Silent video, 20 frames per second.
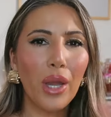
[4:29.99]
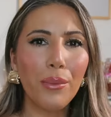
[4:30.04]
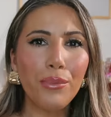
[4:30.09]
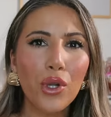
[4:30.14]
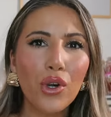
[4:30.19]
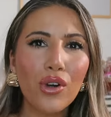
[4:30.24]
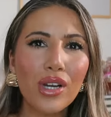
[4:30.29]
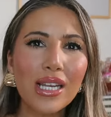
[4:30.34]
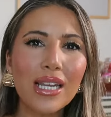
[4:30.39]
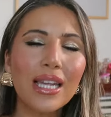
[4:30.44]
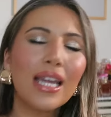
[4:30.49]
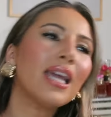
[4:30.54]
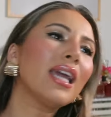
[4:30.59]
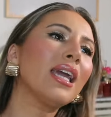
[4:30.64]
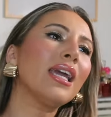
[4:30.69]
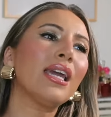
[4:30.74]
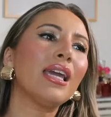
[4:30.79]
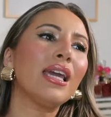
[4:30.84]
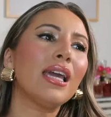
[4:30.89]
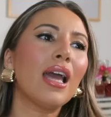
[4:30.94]
Not gonna
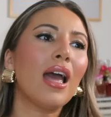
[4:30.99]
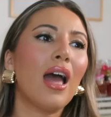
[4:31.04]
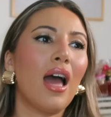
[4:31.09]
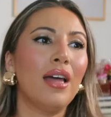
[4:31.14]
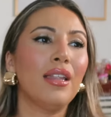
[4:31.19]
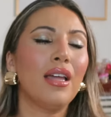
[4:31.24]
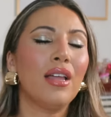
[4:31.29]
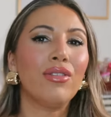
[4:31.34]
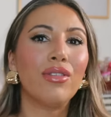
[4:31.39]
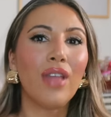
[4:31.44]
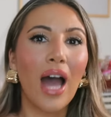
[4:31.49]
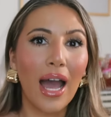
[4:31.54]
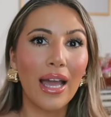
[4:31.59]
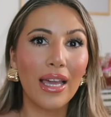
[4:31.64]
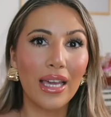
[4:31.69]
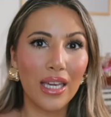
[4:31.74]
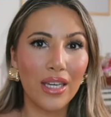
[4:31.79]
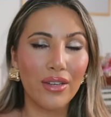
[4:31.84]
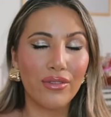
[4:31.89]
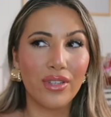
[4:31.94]
eat. And then
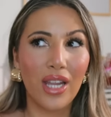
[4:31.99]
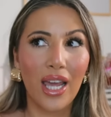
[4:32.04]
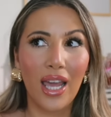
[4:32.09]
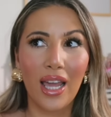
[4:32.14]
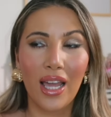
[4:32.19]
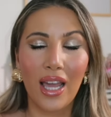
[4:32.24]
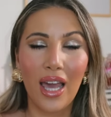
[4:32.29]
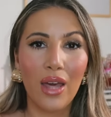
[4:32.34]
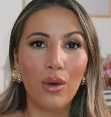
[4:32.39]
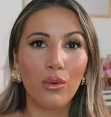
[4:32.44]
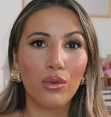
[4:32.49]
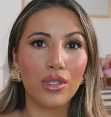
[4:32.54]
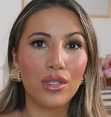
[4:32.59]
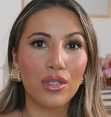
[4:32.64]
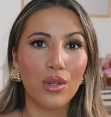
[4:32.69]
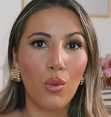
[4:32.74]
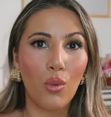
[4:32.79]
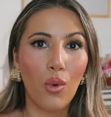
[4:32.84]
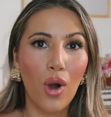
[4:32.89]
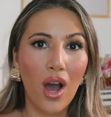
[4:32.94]
that evening, it was
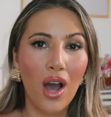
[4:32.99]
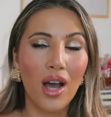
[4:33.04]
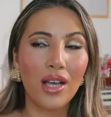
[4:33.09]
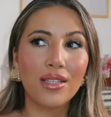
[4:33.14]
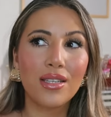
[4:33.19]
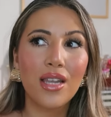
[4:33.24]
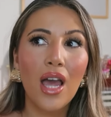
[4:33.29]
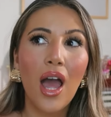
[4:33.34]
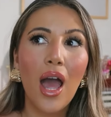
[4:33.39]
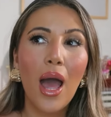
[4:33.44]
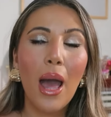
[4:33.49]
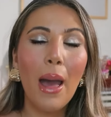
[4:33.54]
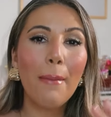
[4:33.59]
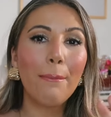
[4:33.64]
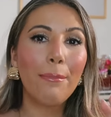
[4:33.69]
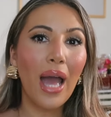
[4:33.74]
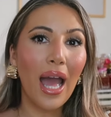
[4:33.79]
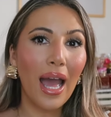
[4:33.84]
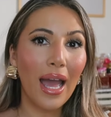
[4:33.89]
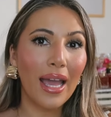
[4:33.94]
the worst
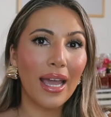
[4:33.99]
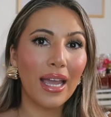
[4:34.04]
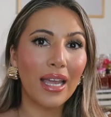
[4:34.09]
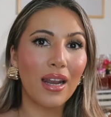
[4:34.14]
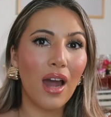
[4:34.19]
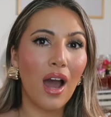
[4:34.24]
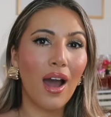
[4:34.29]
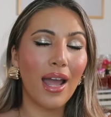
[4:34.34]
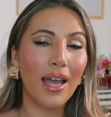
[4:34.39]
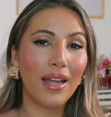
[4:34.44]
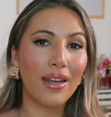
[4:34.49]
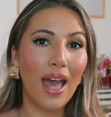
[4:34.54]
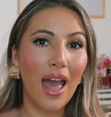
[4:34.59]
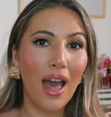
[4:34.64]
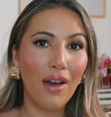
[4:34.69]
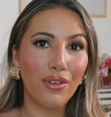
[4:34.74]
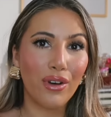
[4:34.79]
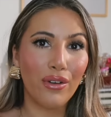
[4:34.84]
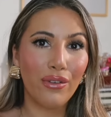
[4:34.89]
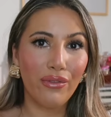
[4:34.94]
pain I had
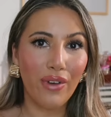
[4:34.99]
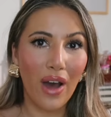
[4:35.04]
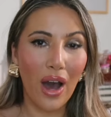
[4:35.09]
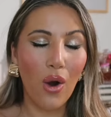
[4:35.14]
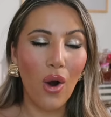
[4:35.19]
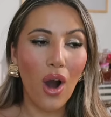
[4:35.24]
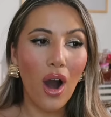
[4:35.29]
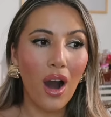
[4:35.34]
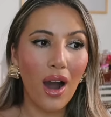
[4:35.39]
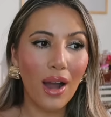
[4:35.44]
ever felt.